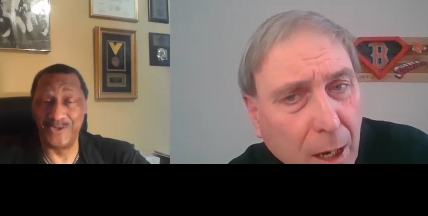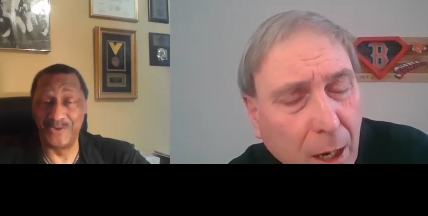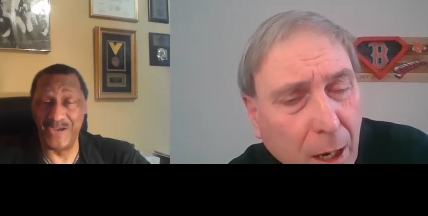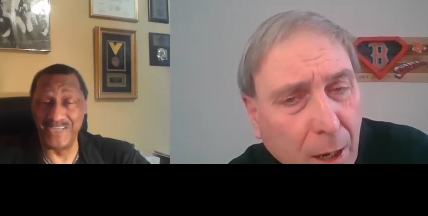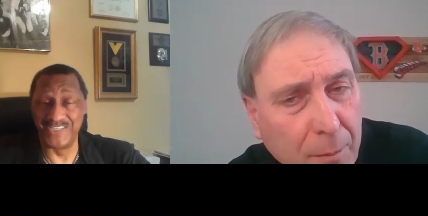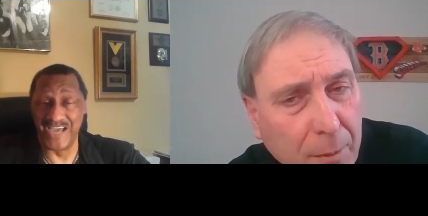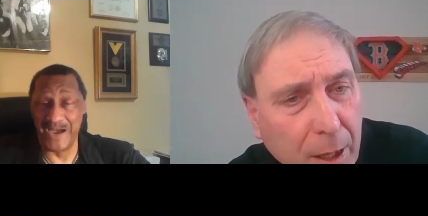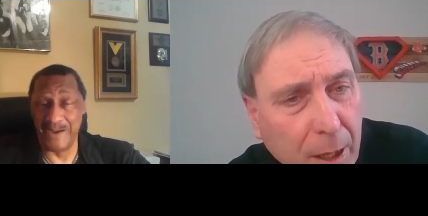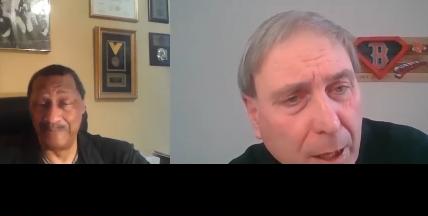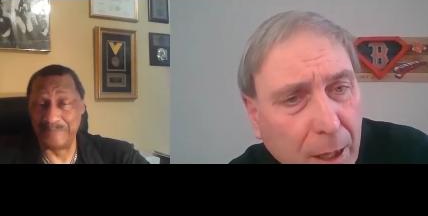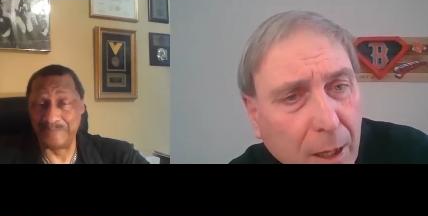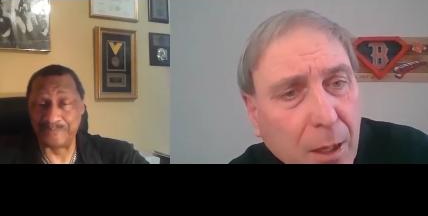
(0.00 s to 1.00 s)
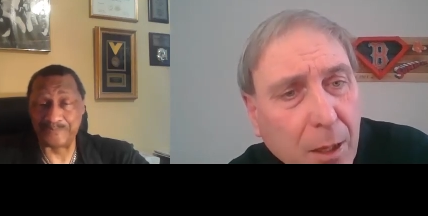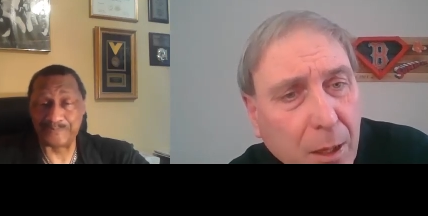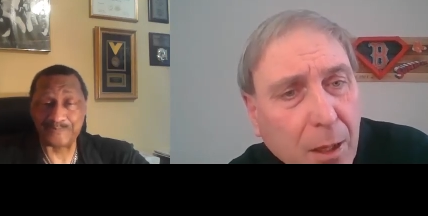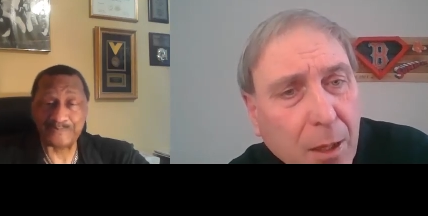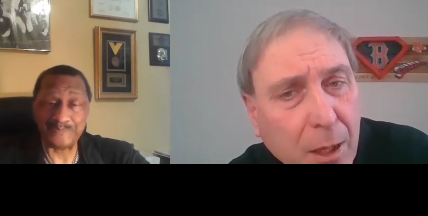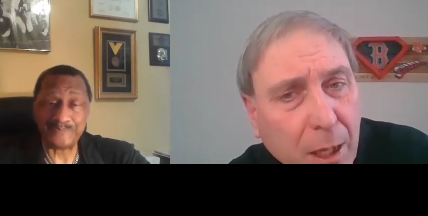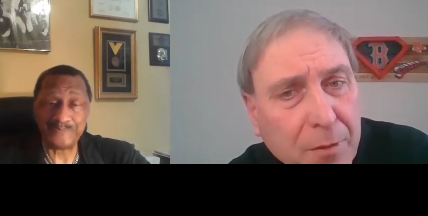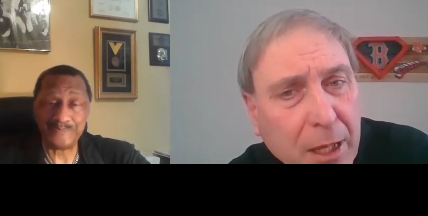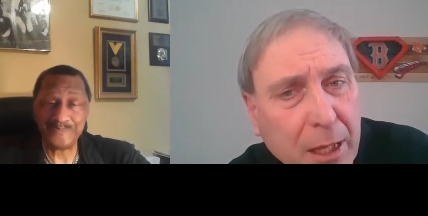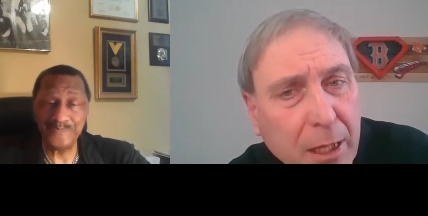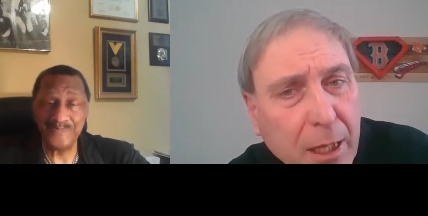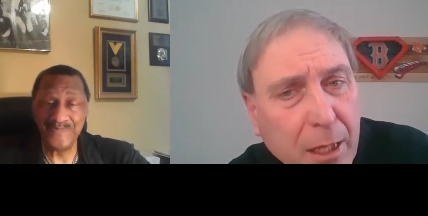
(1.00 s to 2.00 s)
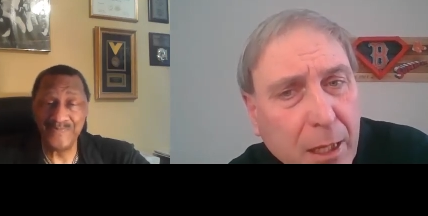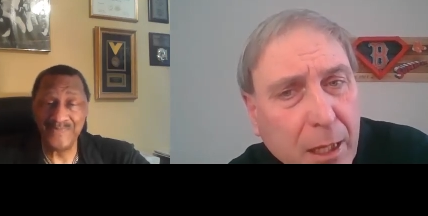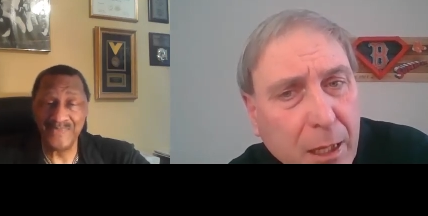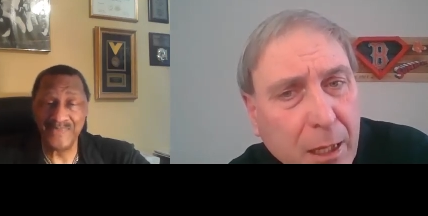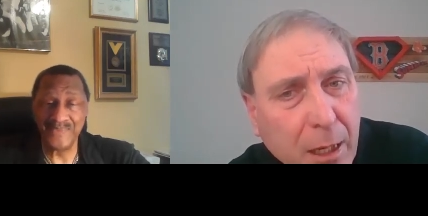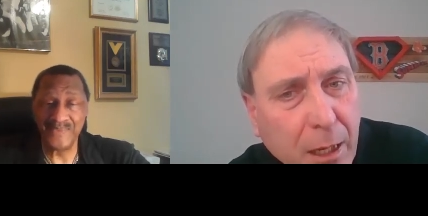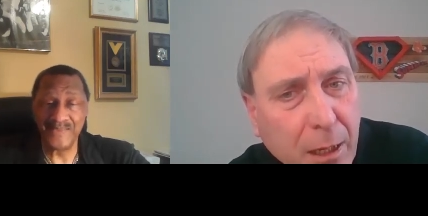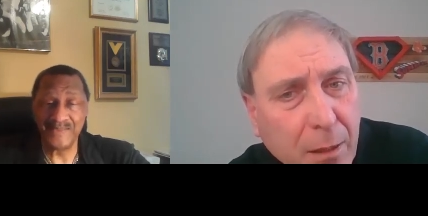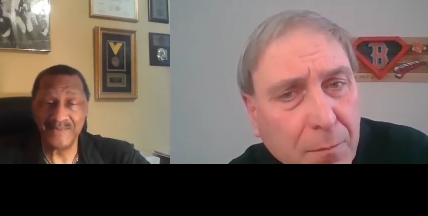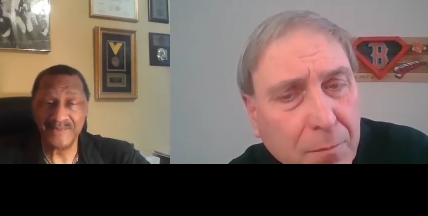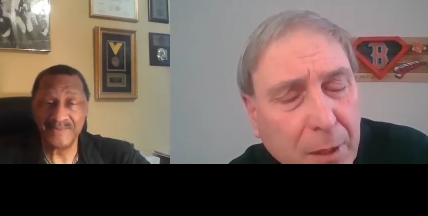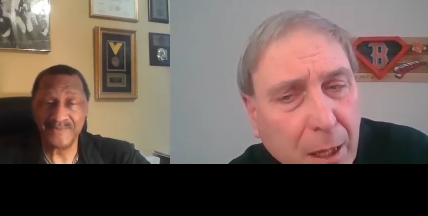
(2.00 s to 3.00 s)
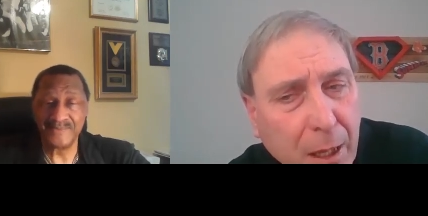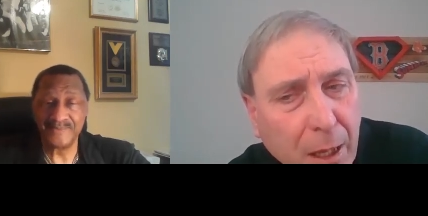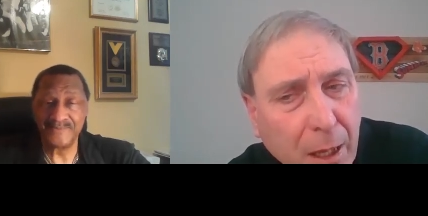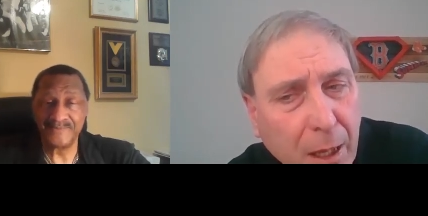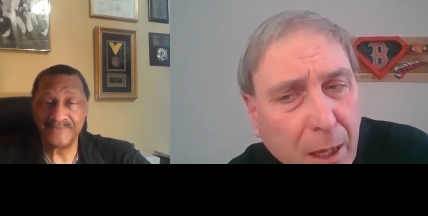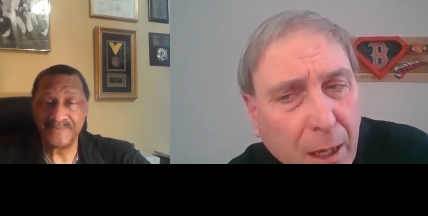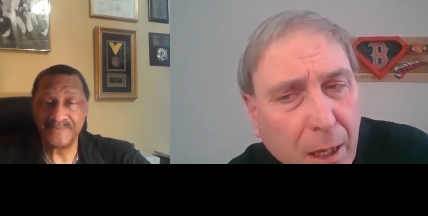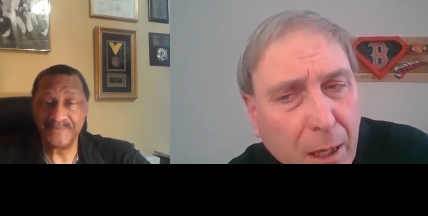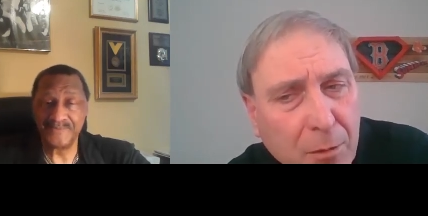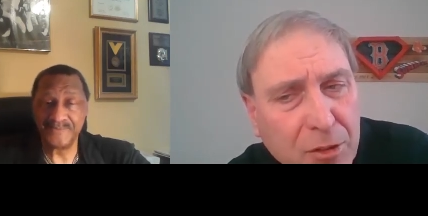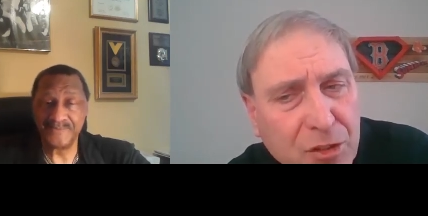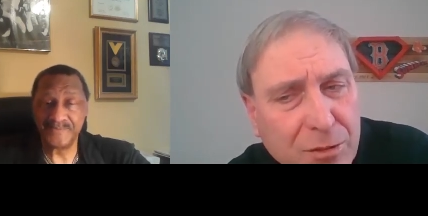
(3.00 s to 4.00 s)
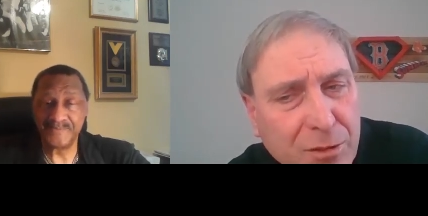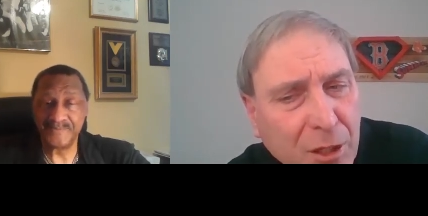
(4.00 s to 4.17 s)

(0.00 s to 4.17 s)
Speaker 1: right. Um, yeah, he he he um he was.